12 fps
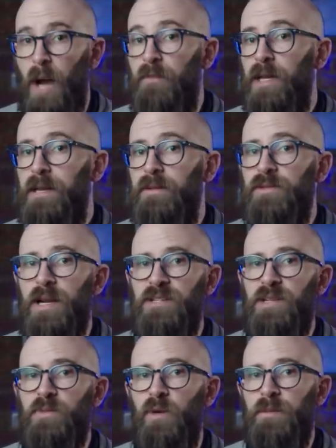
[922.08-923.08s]
Hopefully, the
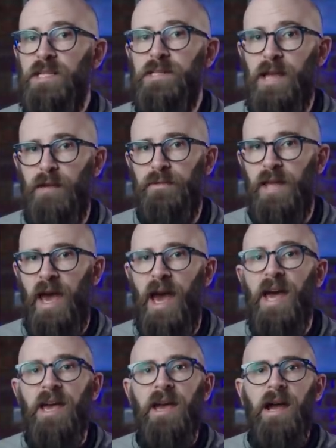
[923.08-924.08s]
treasures will be safe
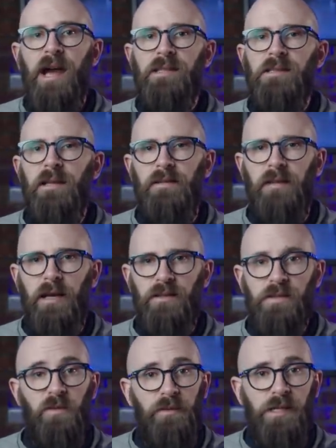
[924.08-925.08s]
there, and nothing
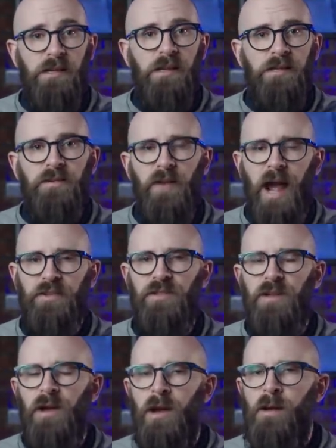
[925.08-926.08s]
else will be
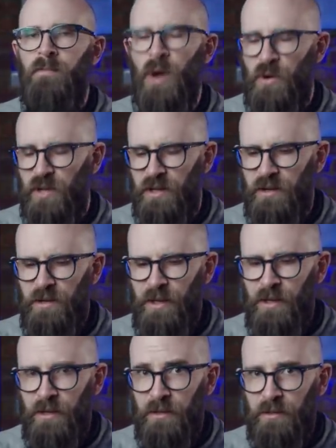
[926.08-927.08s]
scratched, broken,
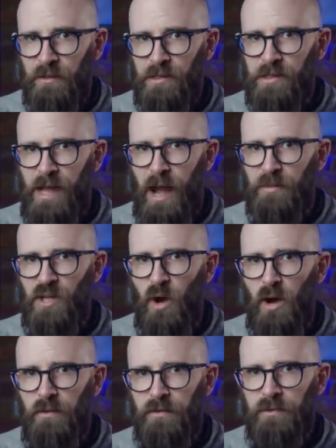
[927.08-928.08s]
or snapped
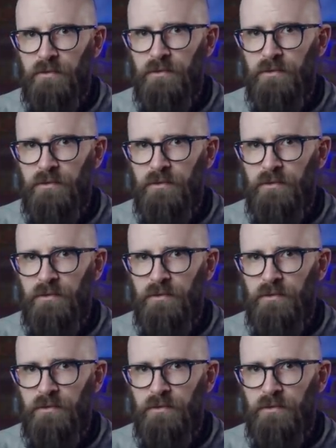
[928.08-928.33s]
off.